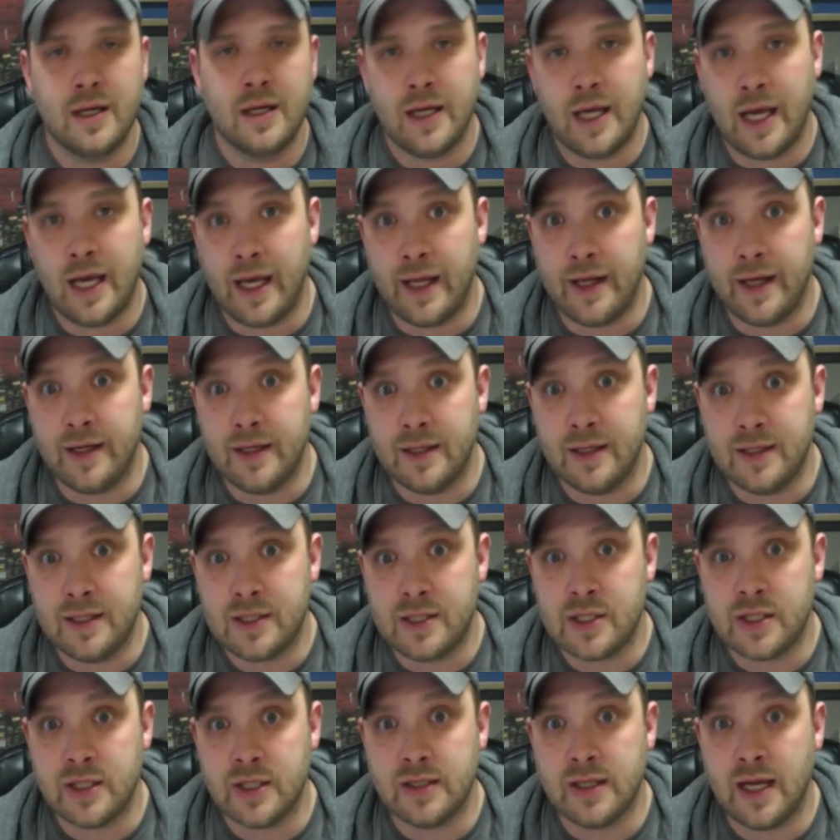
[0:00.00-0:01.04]
And in
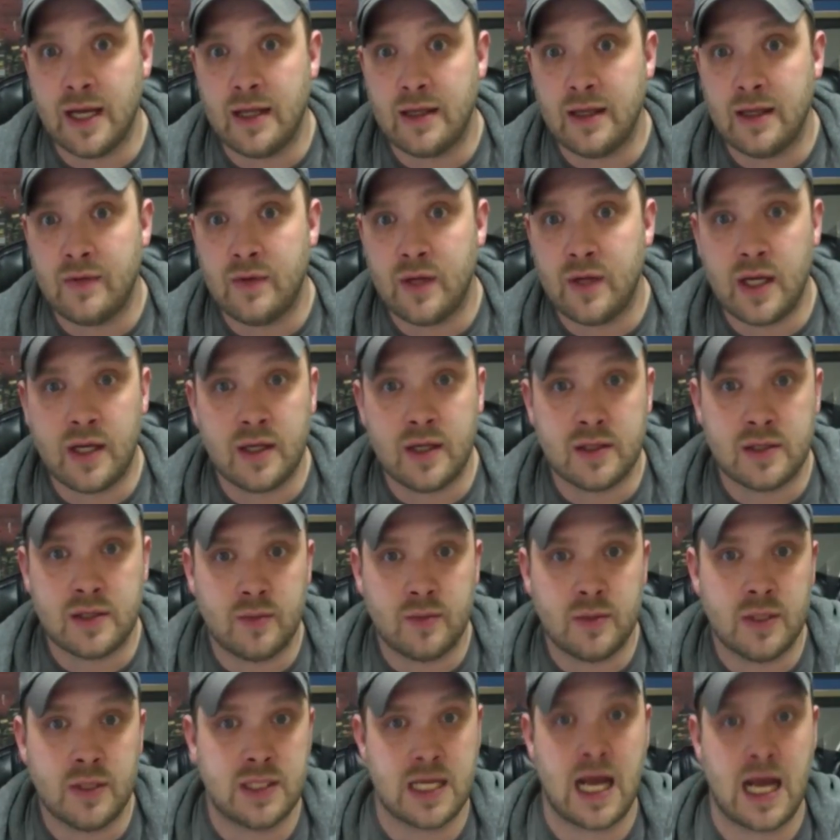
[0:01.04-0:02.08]
addition to that, they've taken
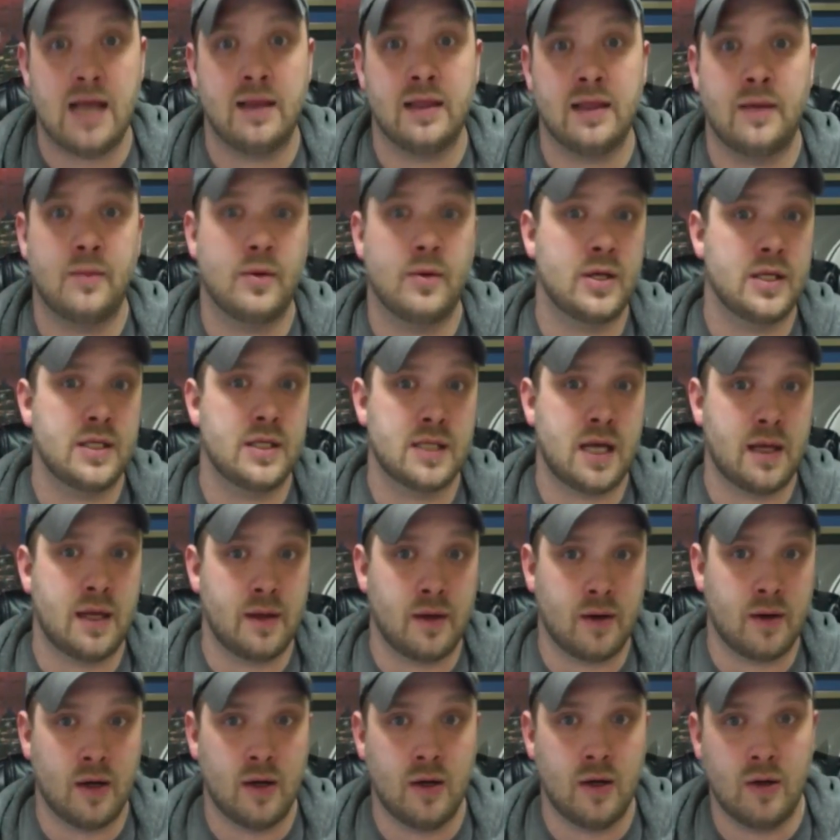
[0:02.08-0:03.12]
design liberties on
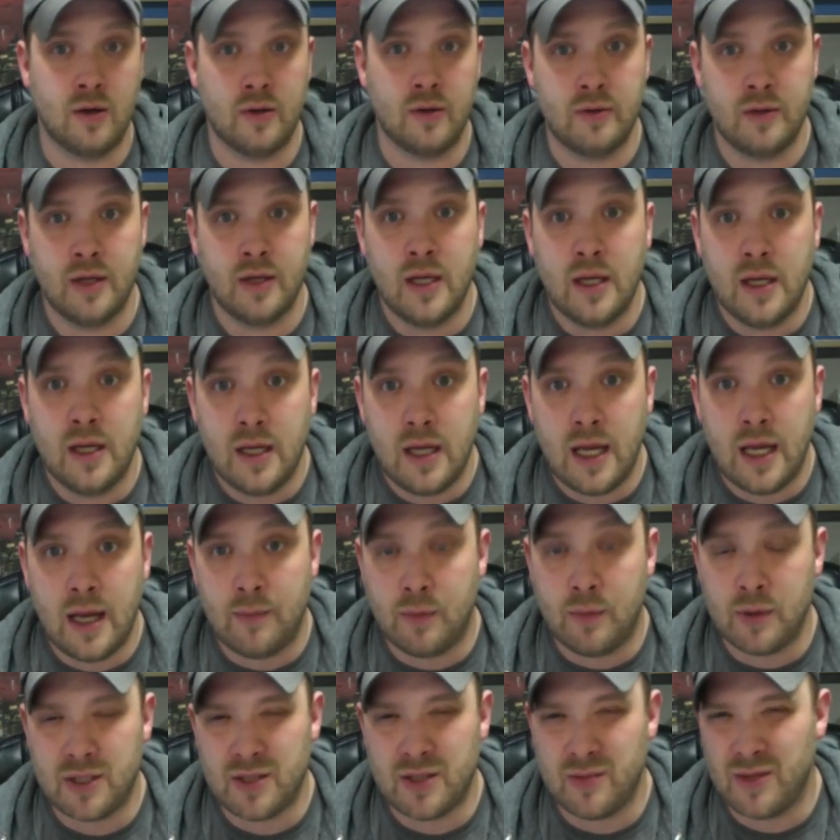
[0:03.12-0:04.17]
their own and
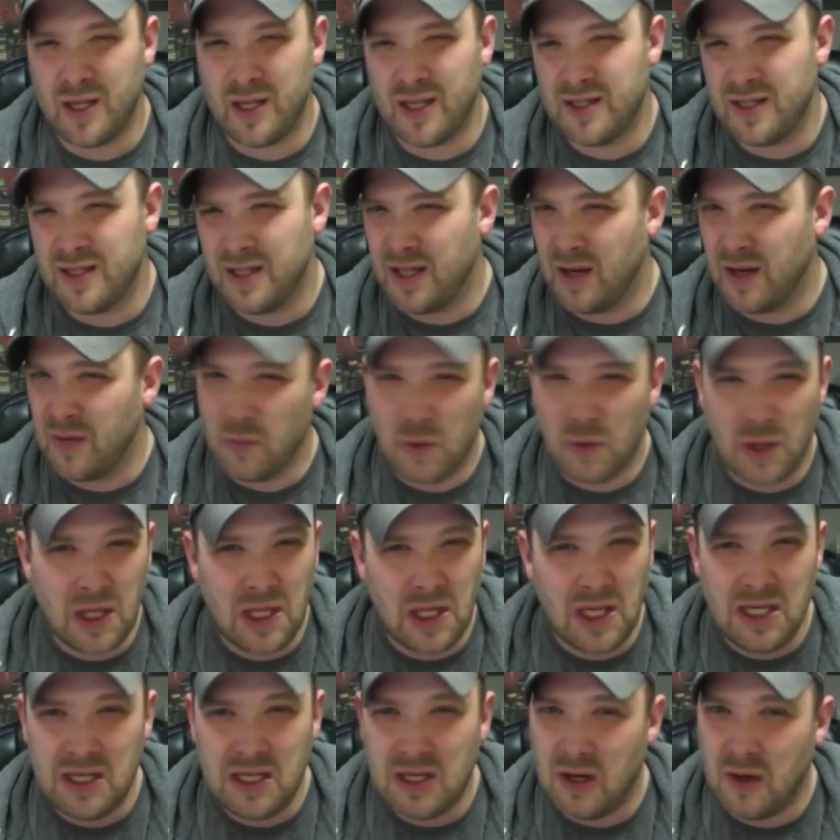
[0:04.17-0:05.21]
put some things in that
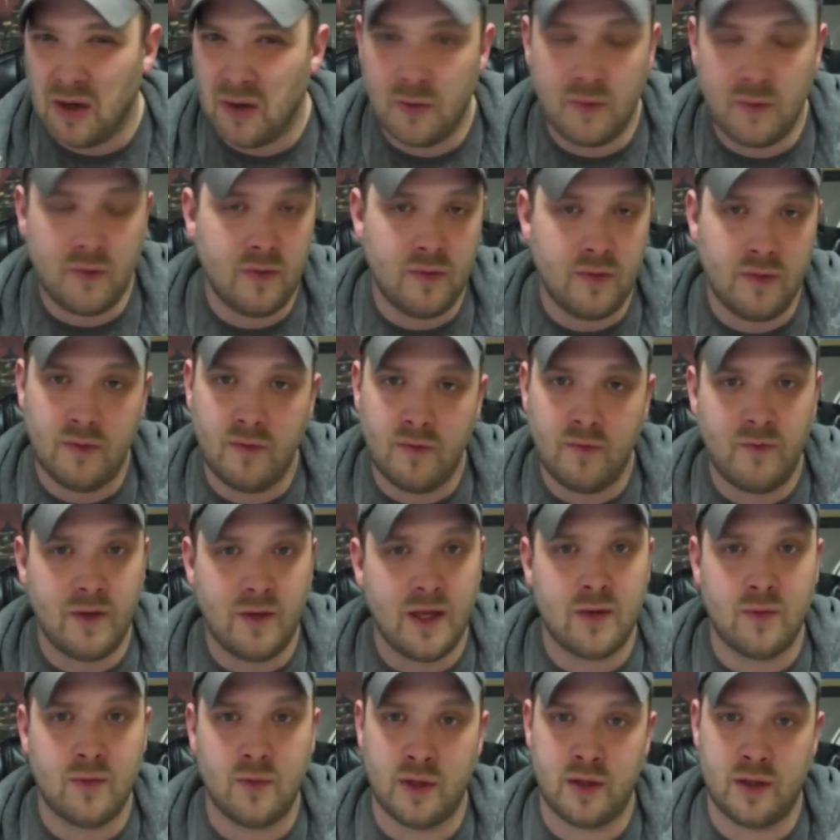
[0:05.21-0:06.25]
really don't
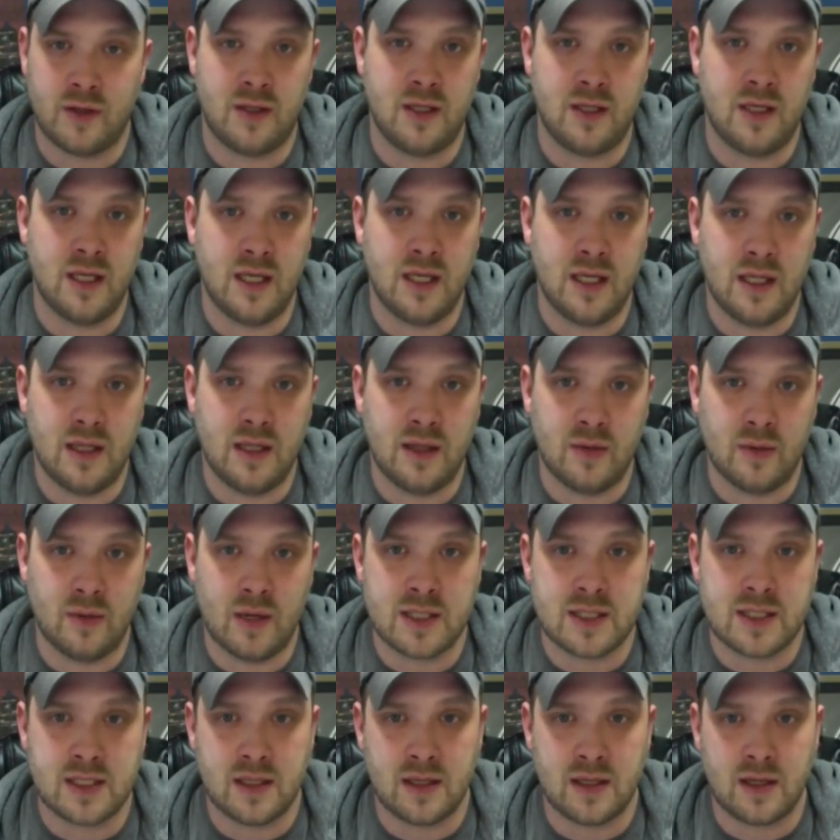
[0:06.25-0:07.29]
fit with the
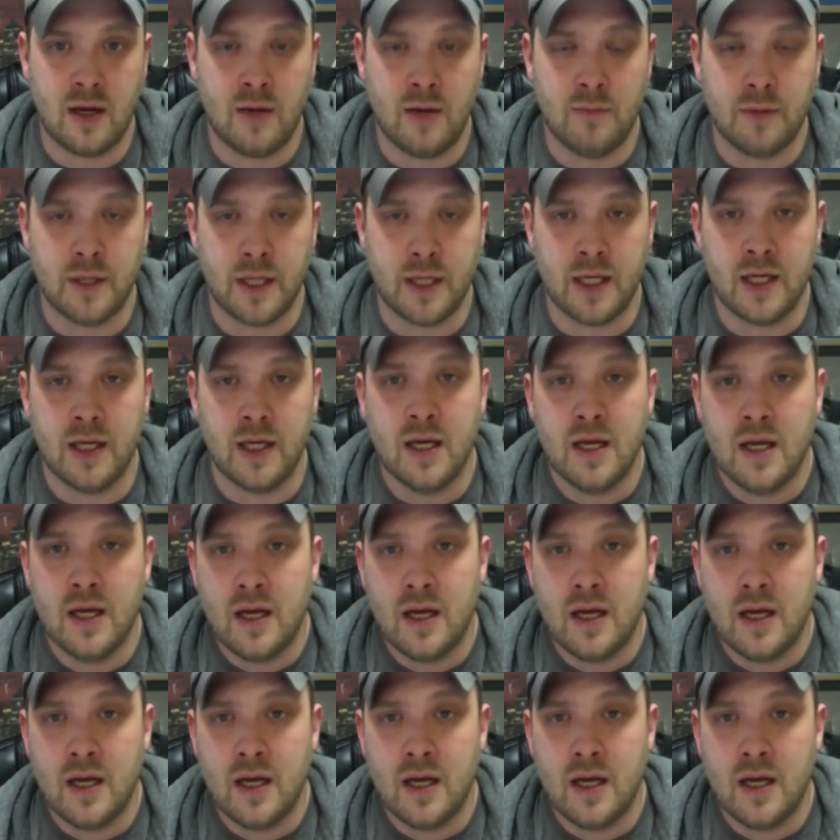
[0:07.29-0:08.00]
rest of the company.